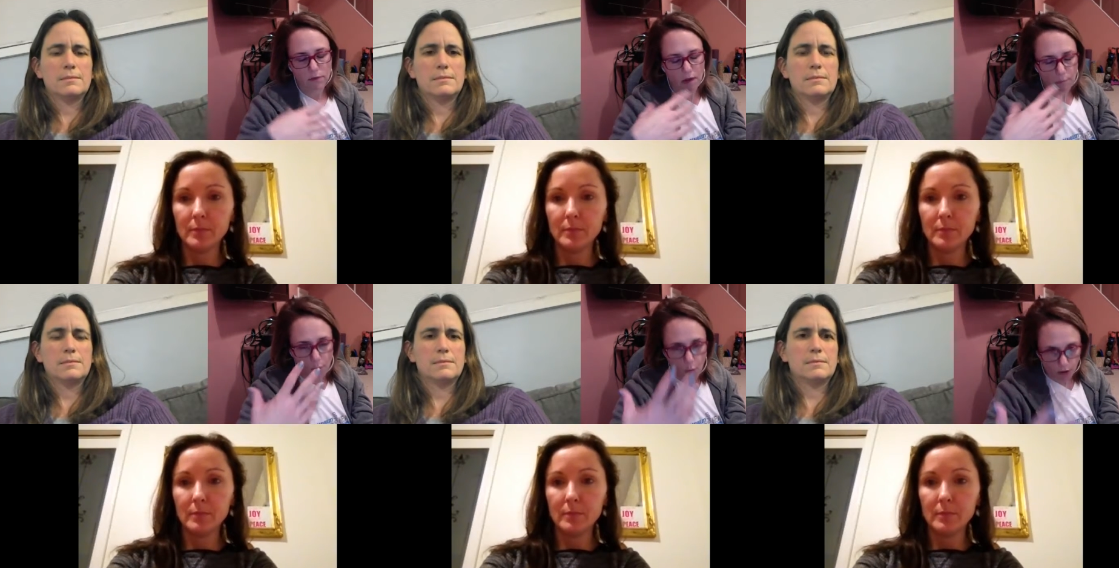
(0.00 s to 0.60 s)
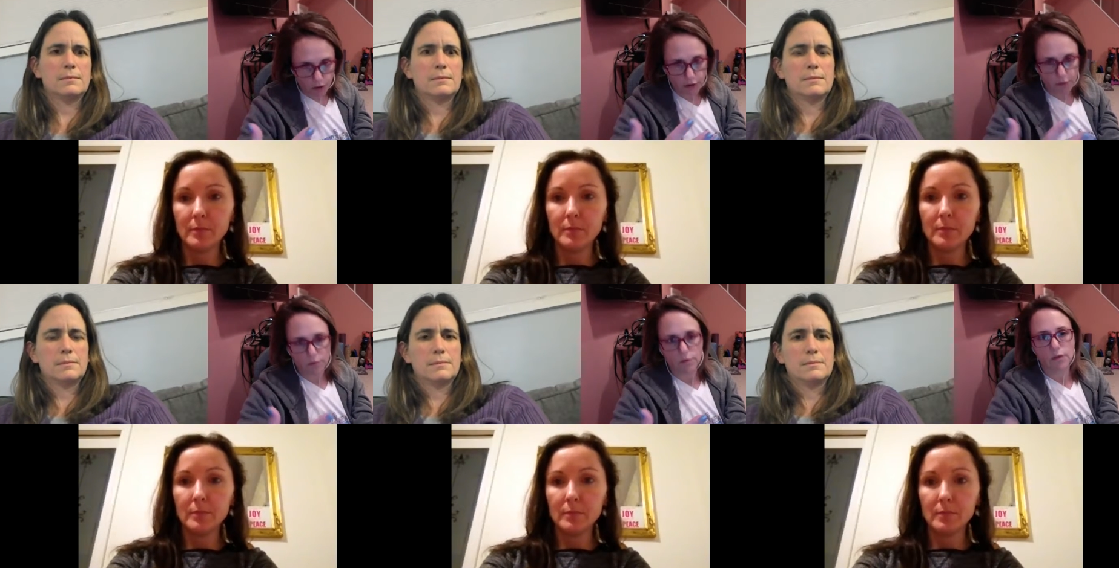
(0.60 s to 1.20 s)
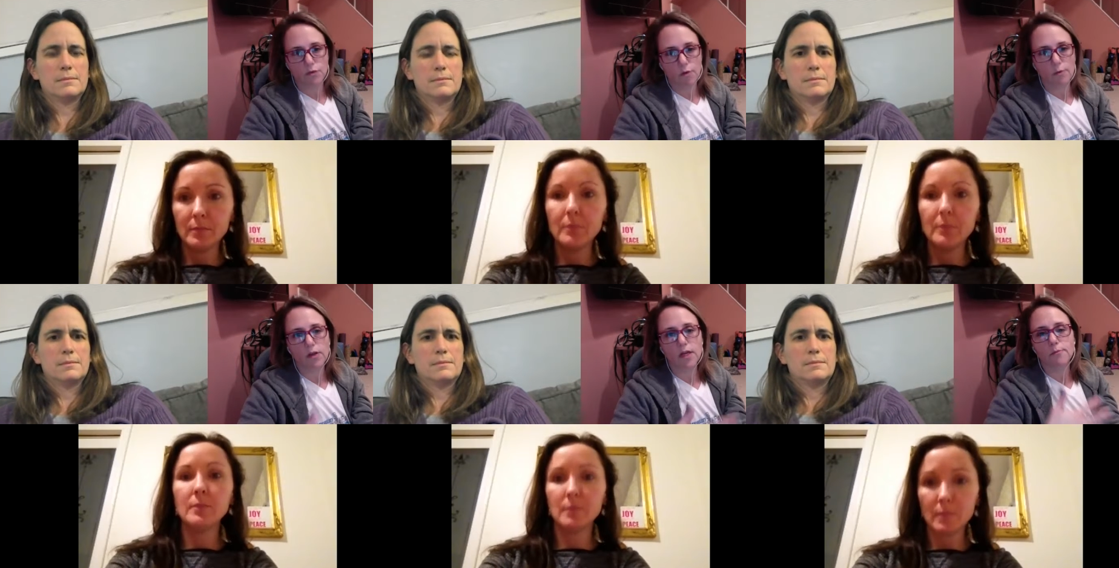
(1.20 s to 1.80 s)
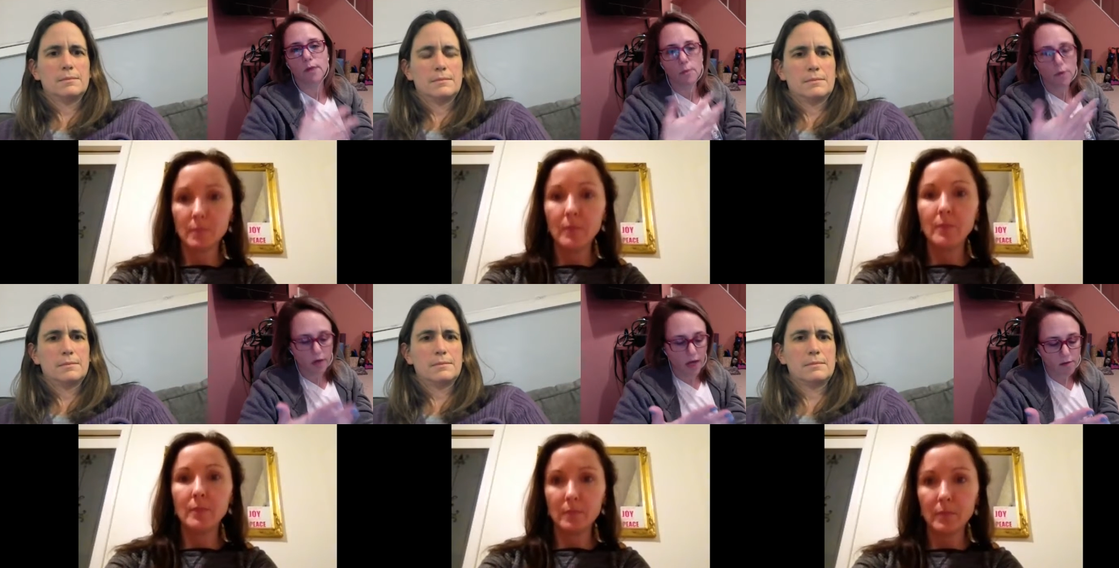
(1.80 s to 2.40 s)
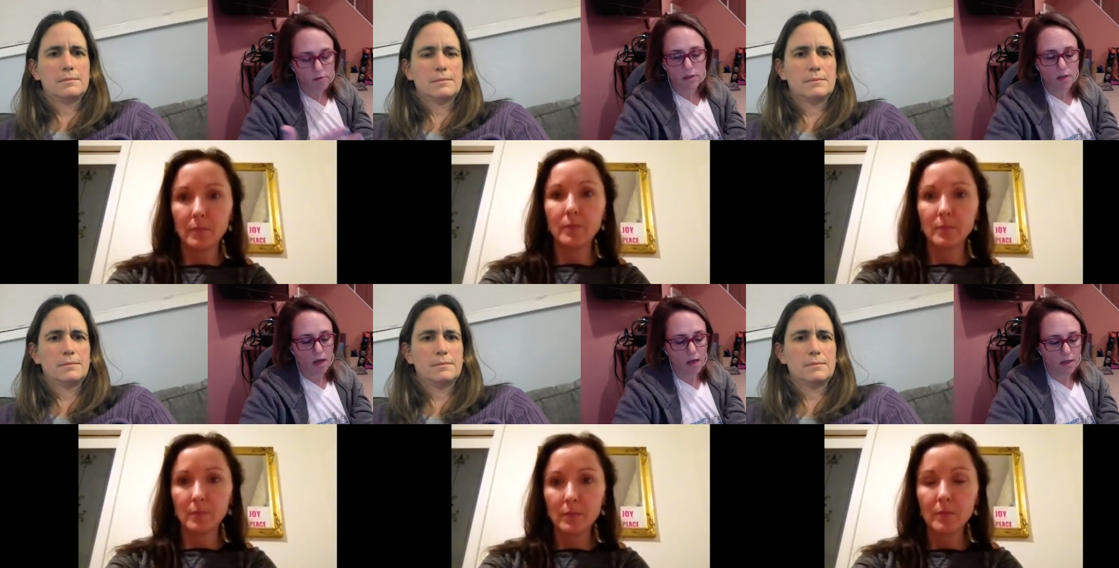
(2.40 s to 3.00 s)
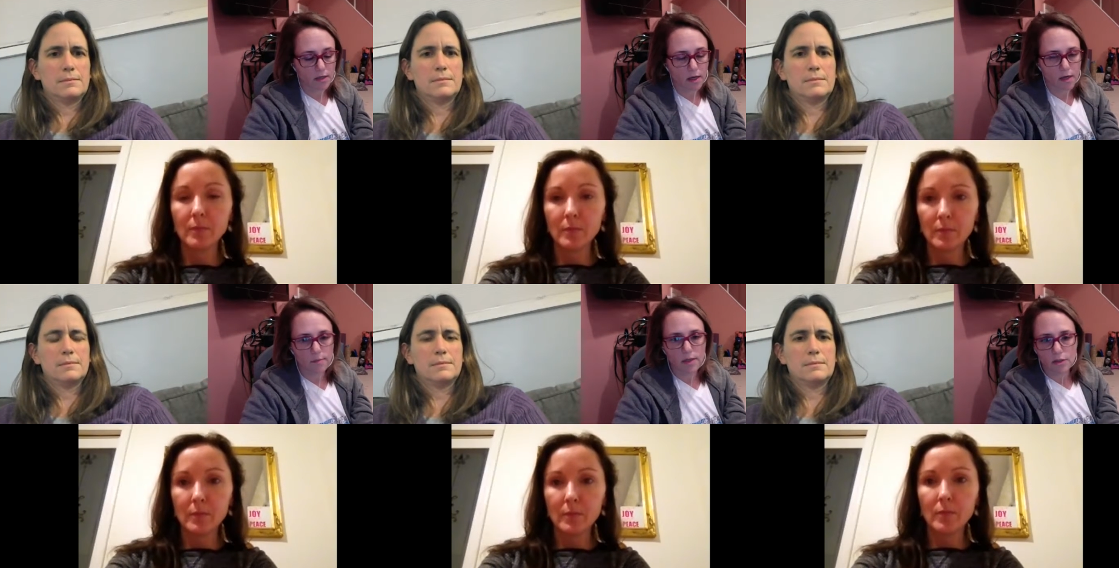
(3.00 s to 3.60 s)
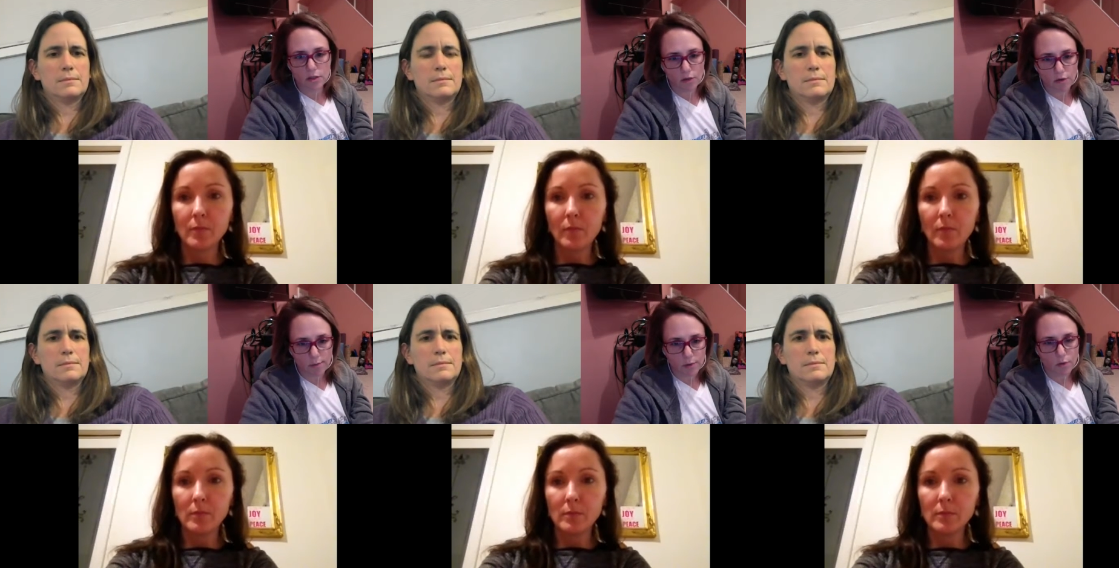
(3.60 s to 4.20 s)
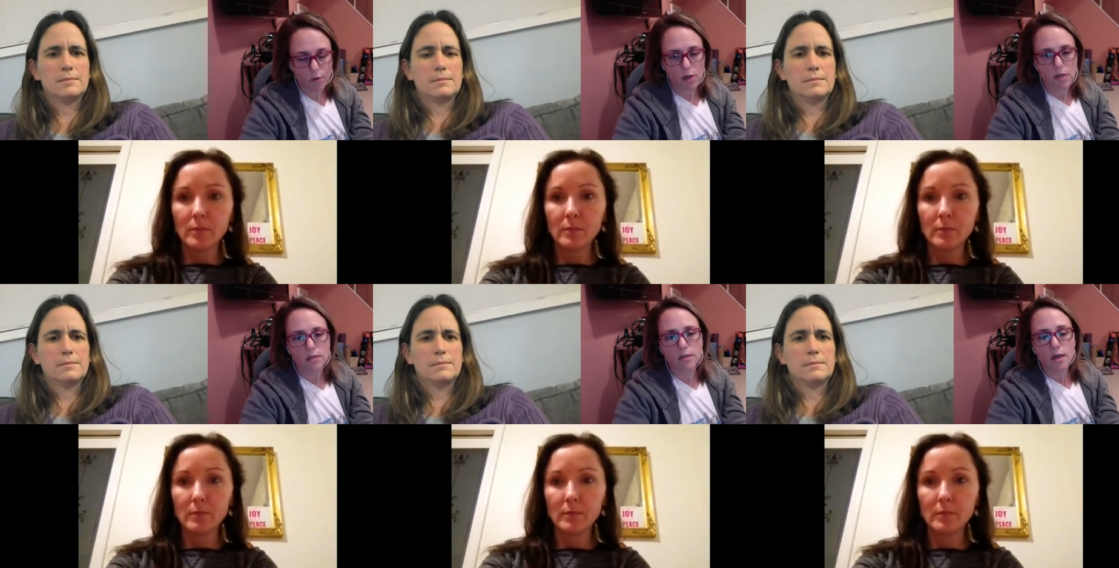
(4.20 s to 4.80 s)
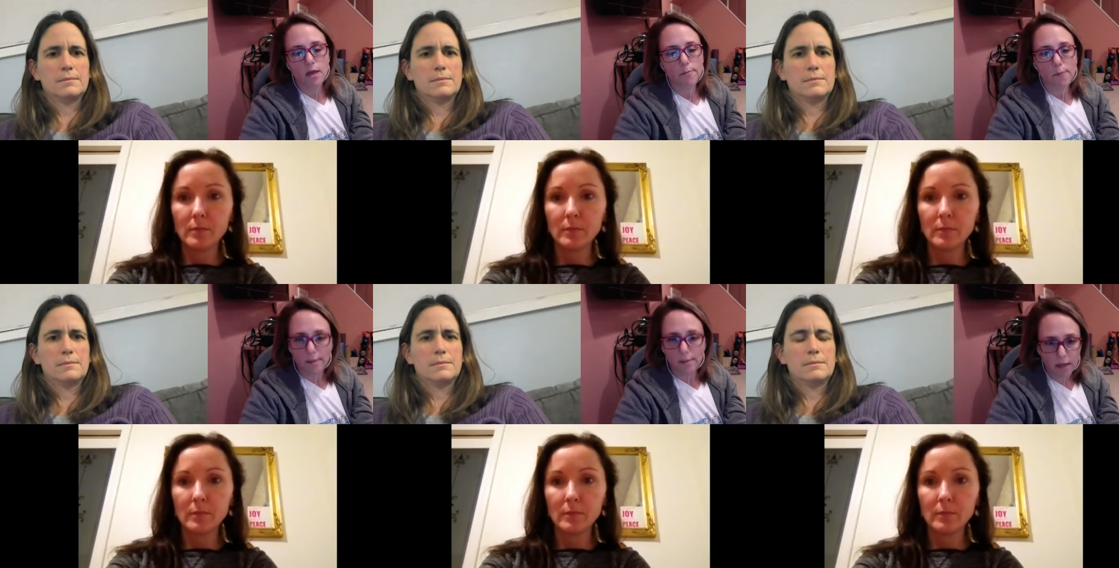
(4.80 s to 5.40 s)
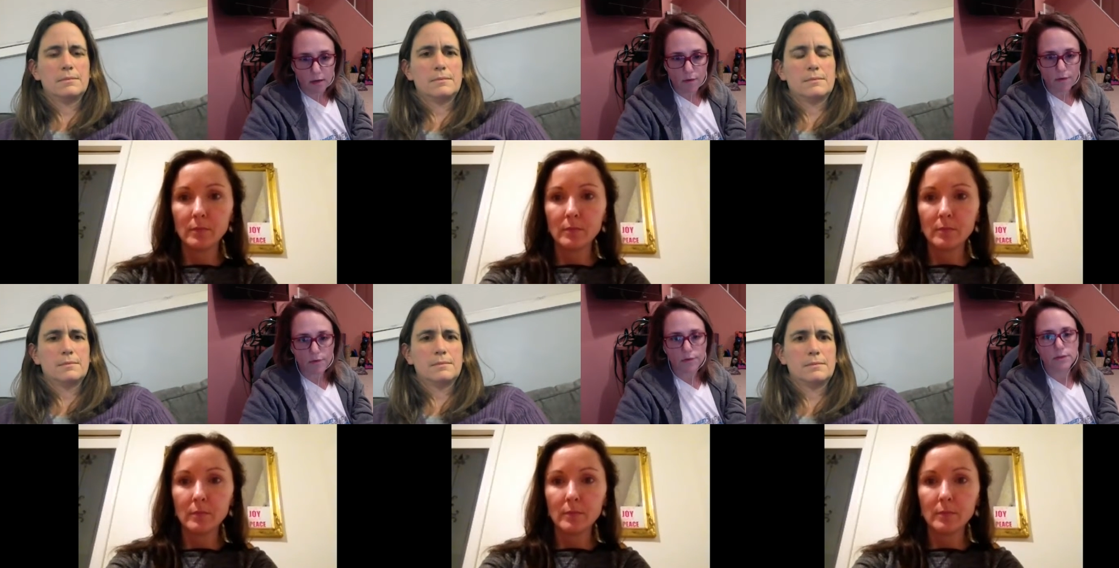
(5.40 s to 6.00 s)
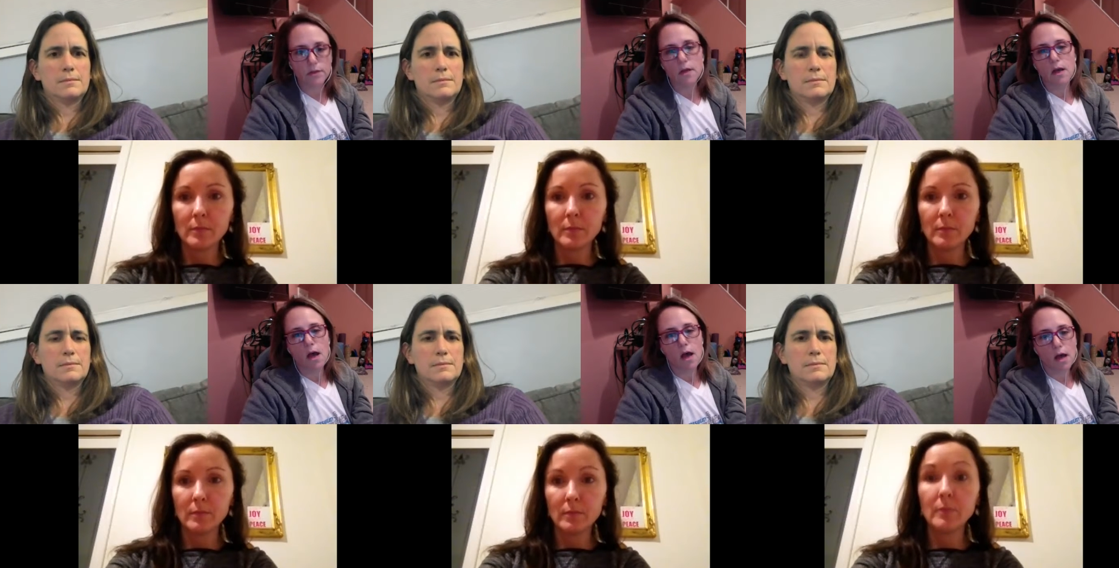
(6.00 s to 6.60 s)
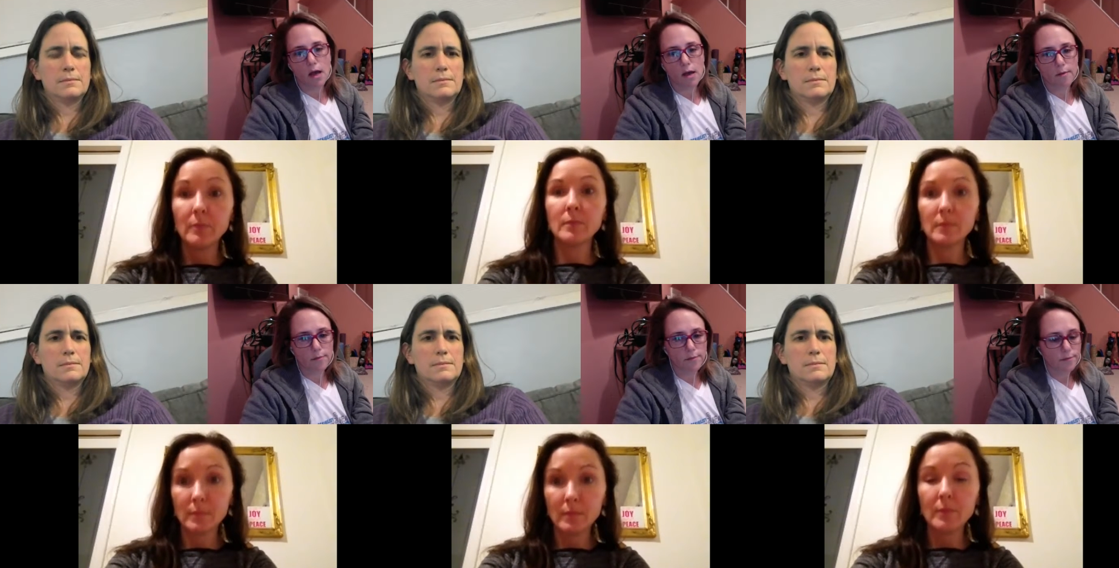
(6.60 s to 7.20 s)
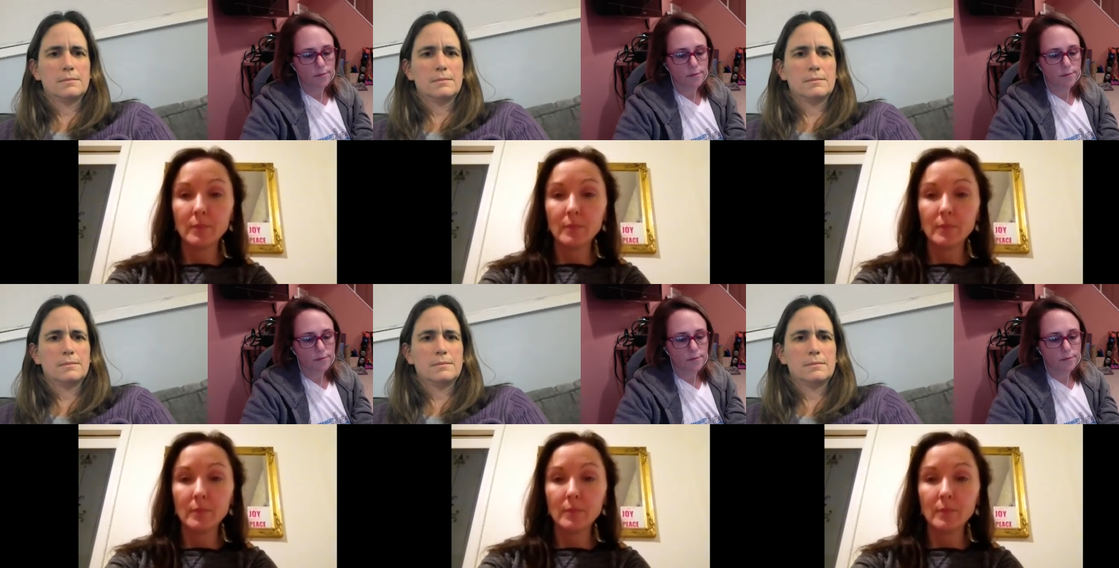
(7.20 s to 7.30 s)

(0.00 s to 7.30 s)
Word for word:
Speaker 1: more so than normal, like my workouts on um, Instagram stories, my meals, um,